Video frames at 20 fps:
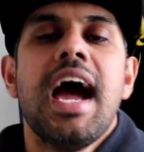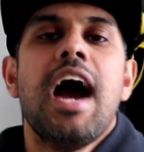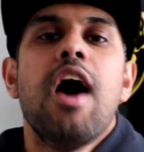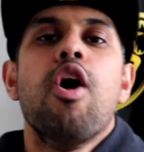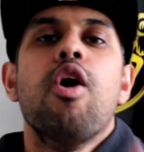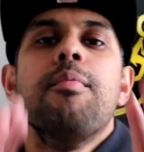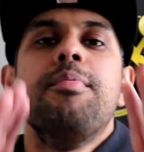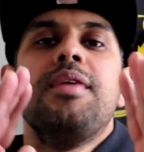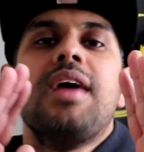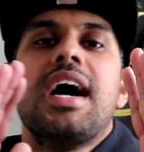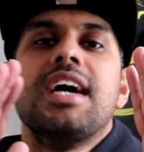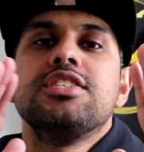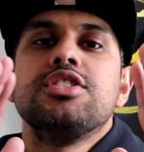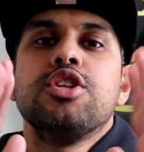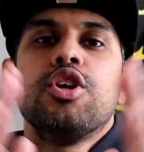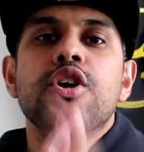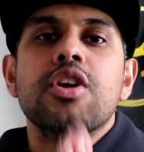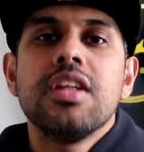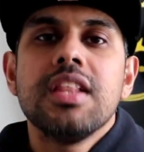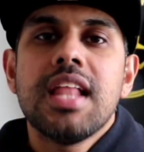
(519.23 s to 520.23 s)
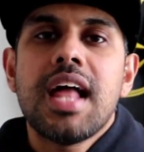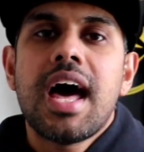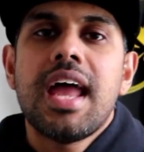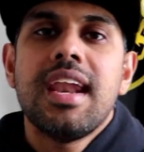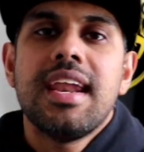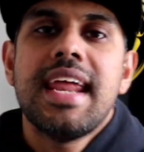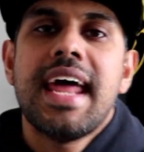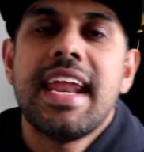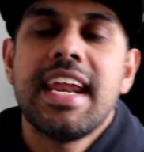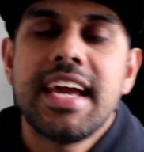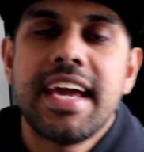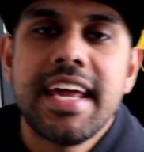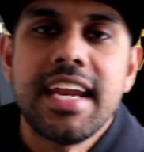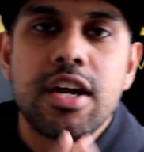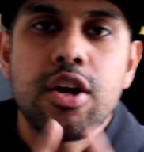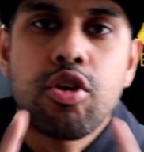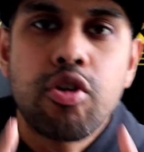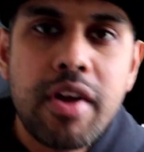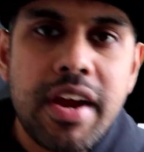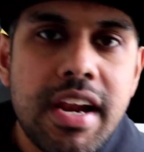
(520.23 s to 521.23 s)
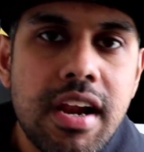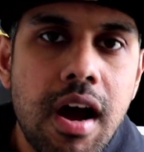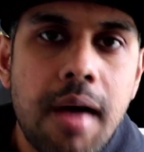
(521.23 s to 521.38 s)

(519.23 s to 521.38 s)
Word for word: I hope you guys learned a lot on how to get a great